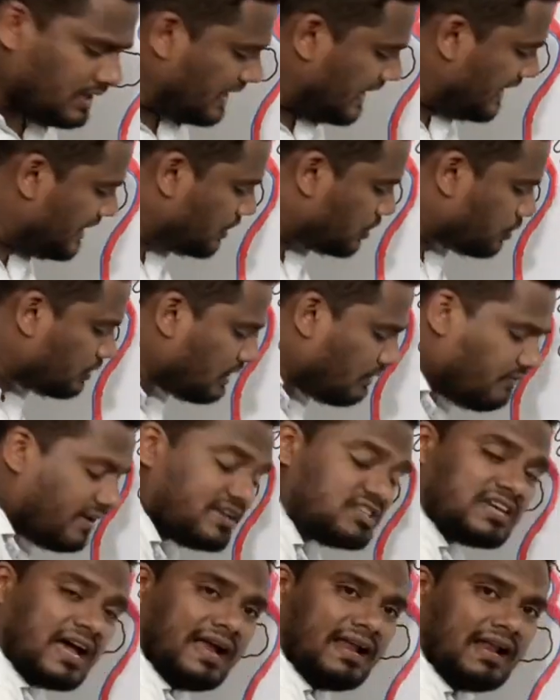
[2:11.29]
into the
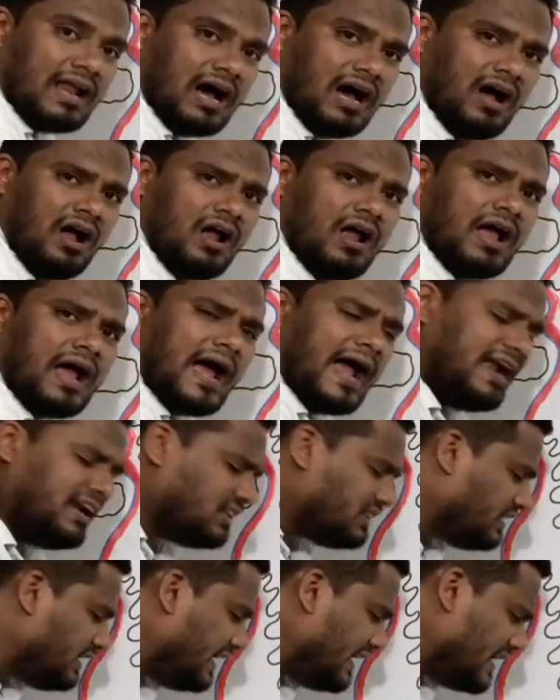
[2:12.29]
vagina,
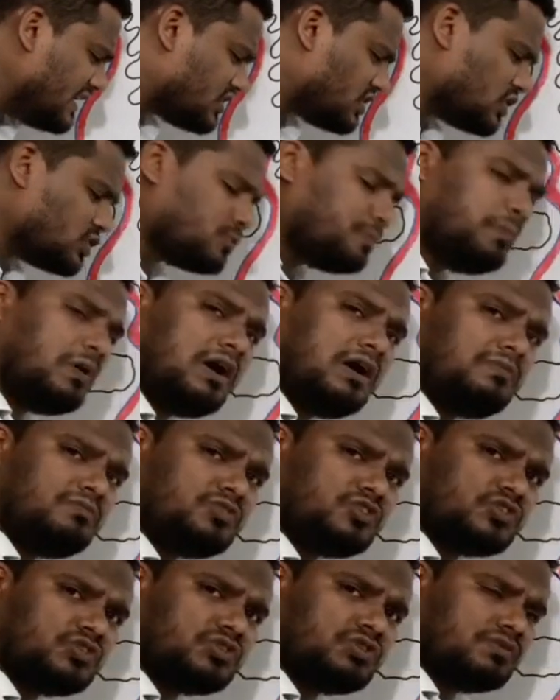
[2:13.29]
and these
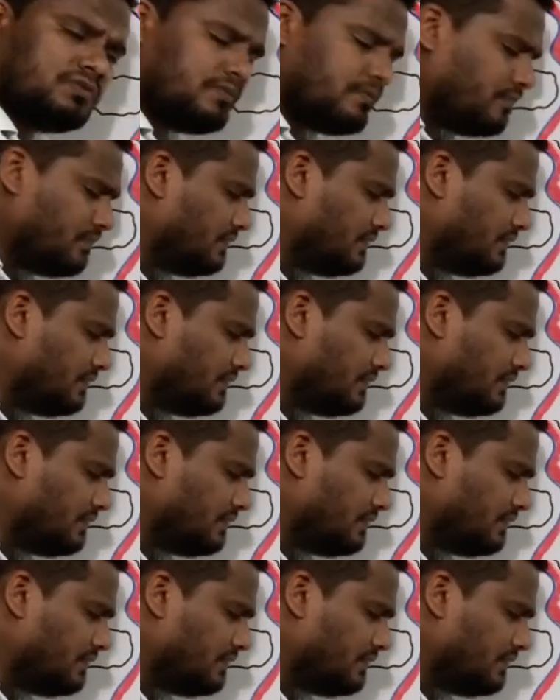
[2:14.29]
sperms,